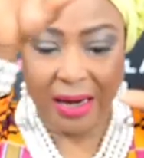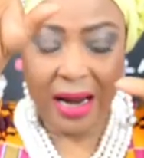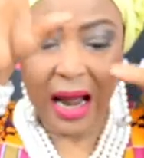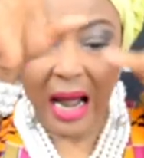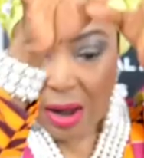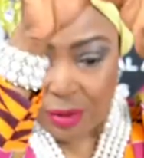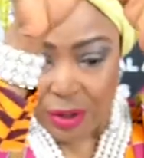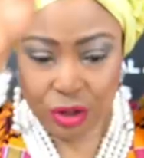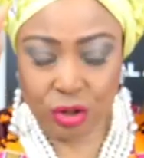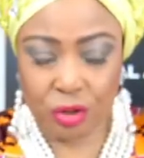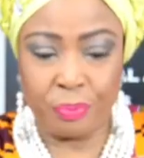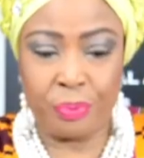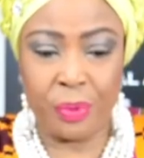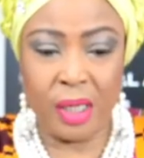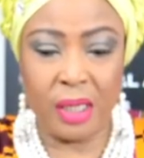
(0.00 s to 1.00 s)
how it
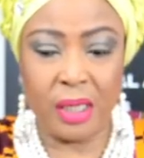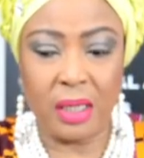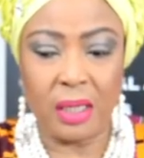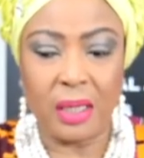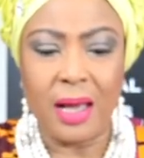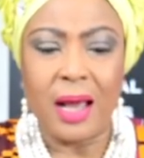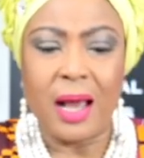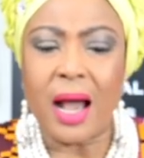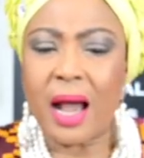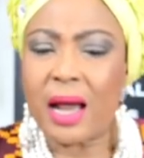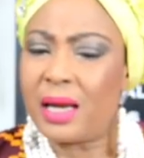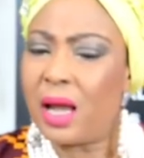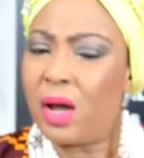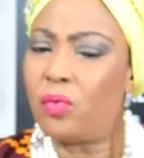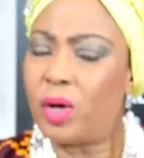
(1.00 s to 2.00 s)
should be
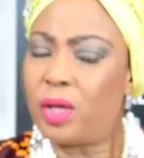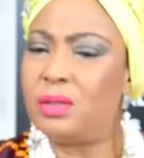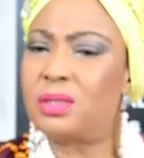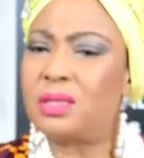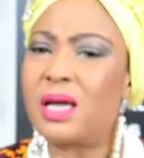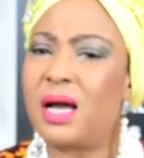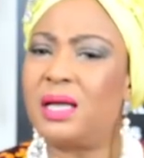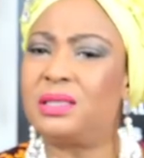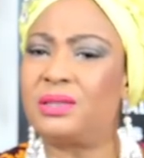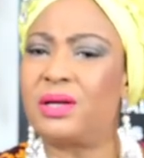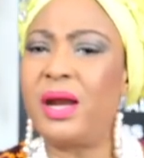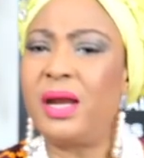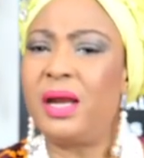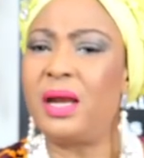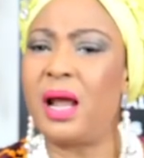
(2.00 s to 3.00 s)
and then when you start
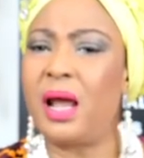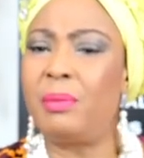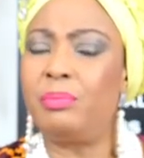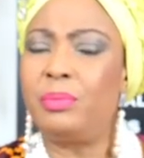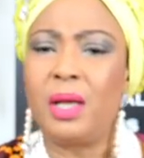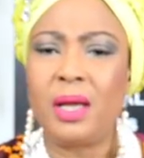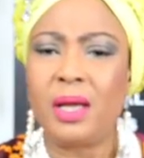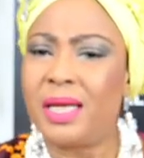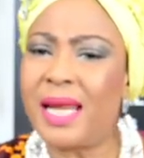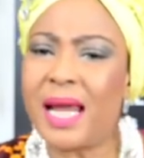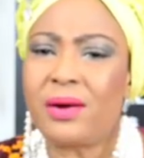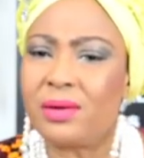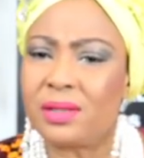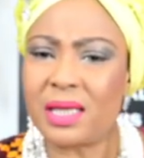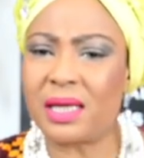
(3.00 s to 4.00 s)
training them they're
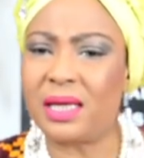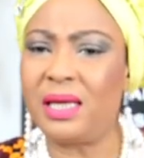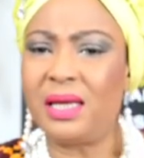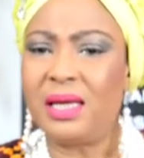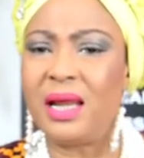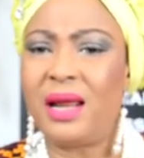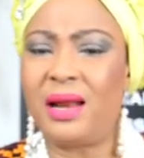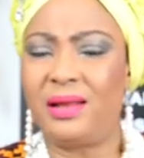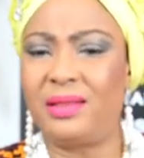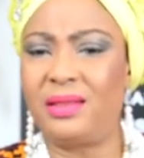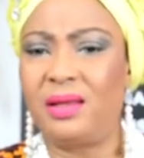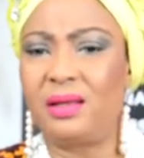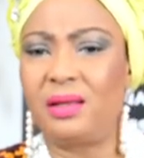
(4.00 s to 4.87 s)
not taking in anything